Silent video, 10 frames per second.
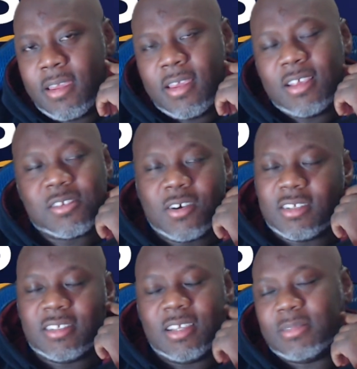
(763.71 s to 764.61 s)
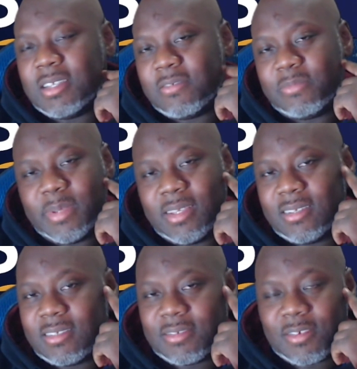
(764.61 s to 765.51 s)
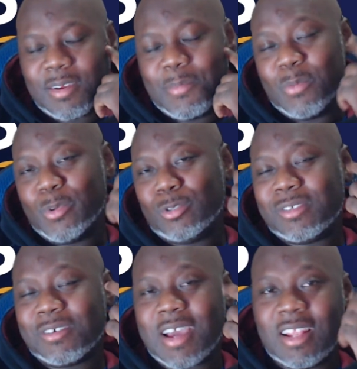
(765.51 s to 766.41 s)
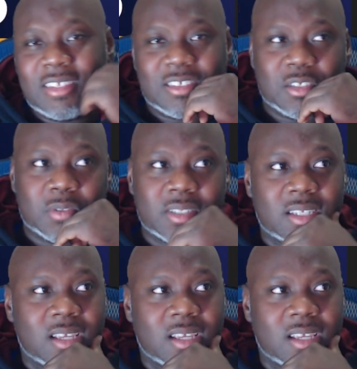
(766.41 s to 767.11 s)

It's all the same stuff, man. I mean, but you still gotta listen to it.